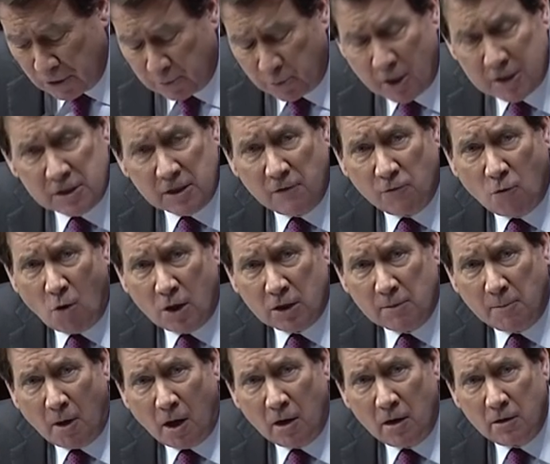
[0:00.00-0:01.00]
with the president of
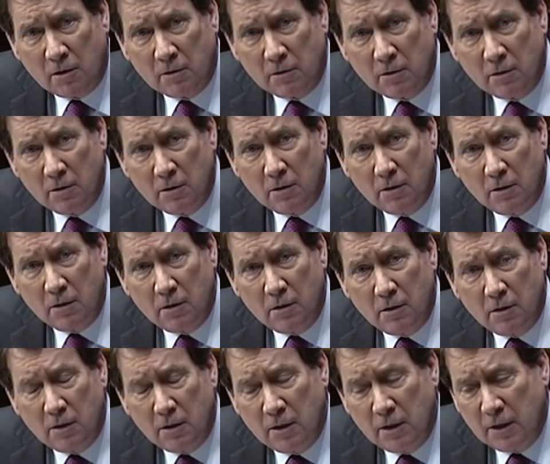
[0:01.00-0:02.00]
Guatemala,
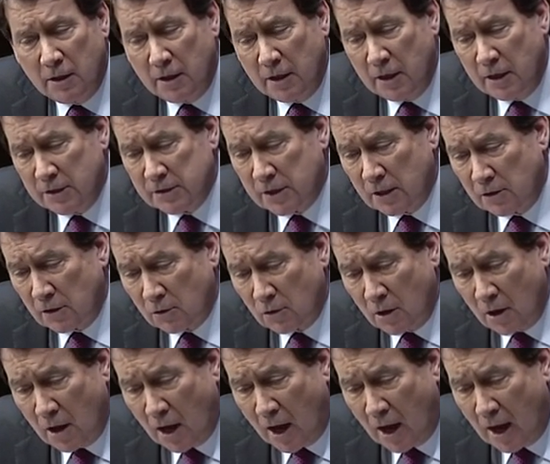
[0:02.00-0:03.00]
he said,
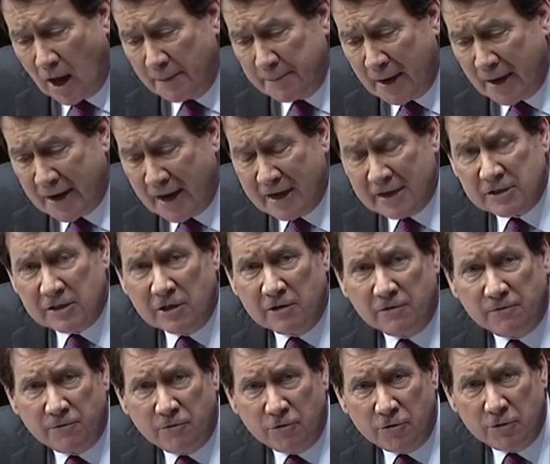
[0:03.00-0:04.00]
look, I'm not
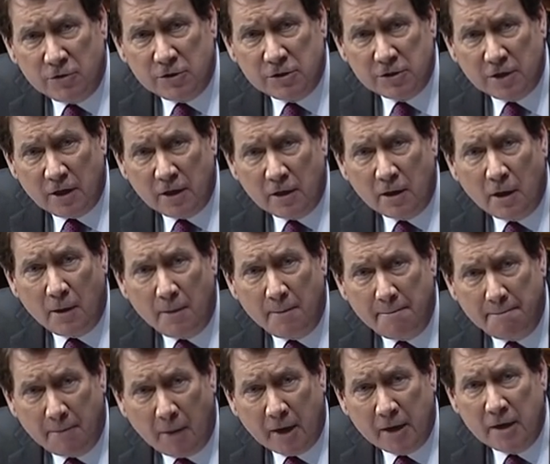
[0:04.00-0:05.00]
asking for you to send
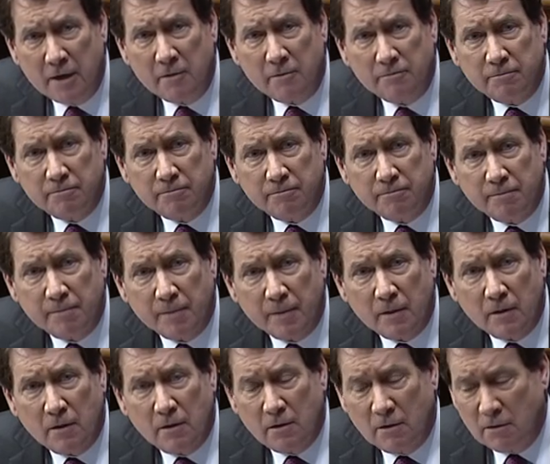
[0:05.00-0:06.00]
money
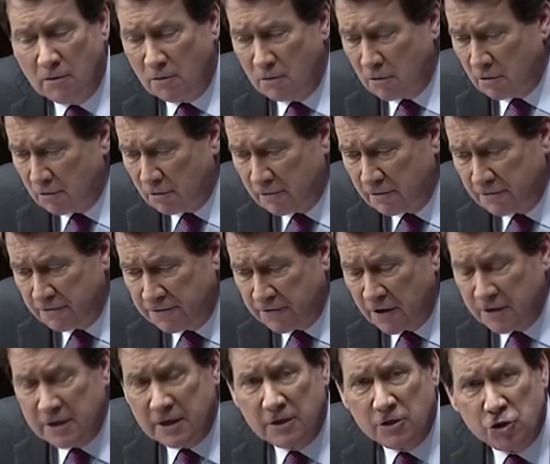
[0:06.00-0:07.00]
or
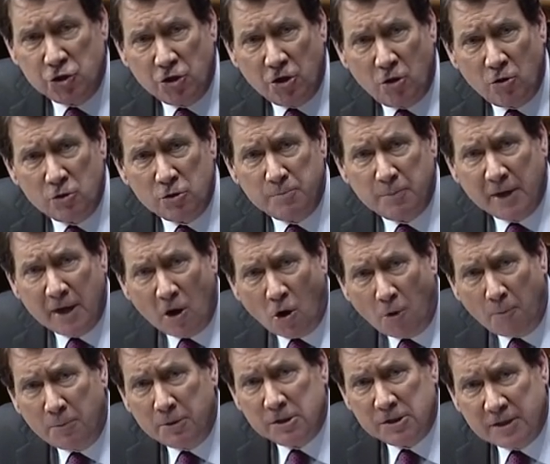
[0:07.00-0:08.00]
fund NGOs, but
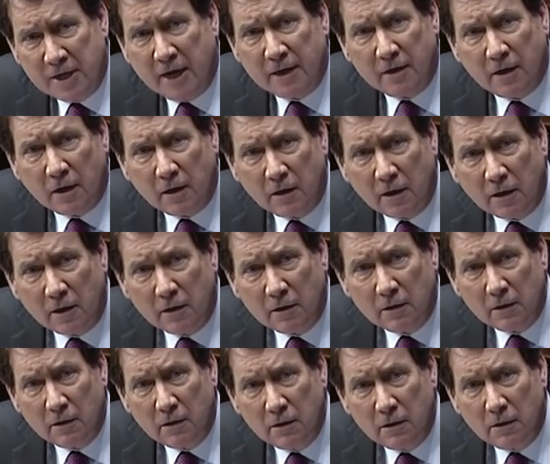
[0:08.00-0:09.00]
help us technically.
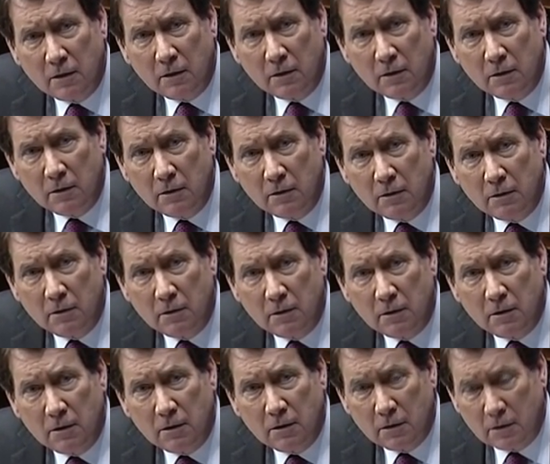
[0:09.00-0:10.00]

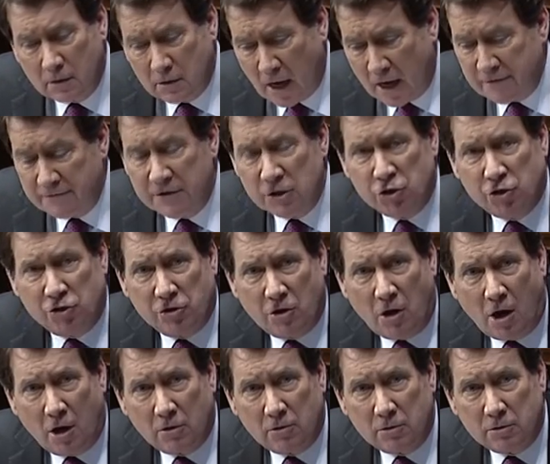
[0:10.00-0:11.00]
Night vision
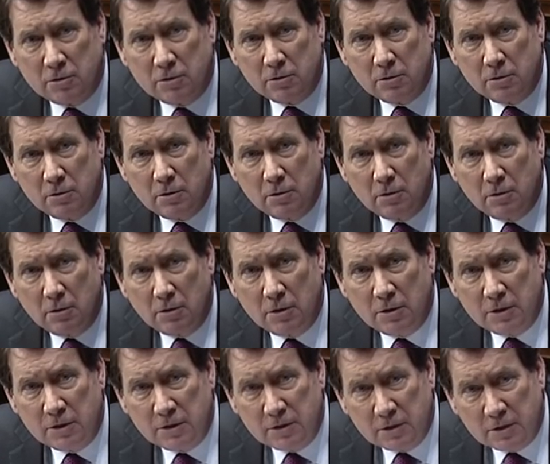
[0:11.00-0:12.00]
goggles,
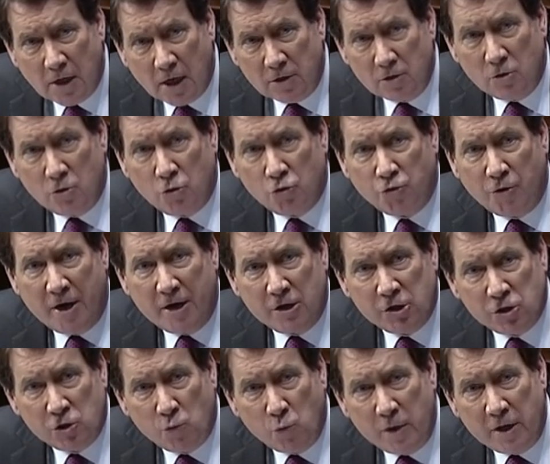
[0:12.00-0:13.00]
technical
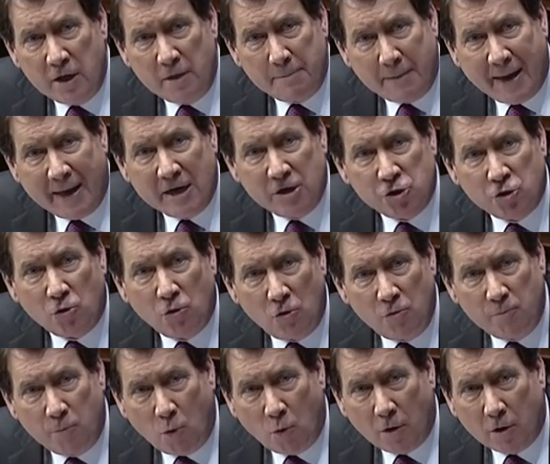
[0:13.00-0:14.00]
training so we can manage our
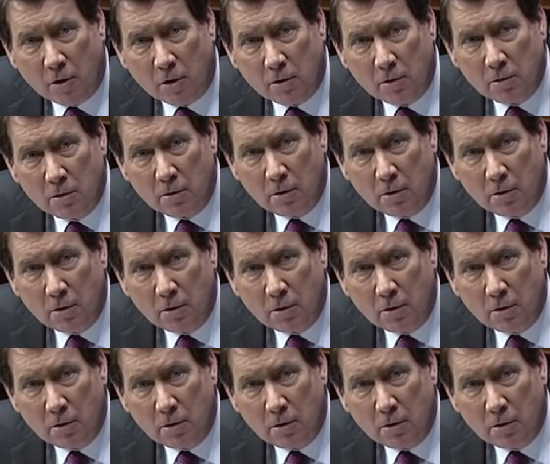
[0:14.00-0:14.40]
own border.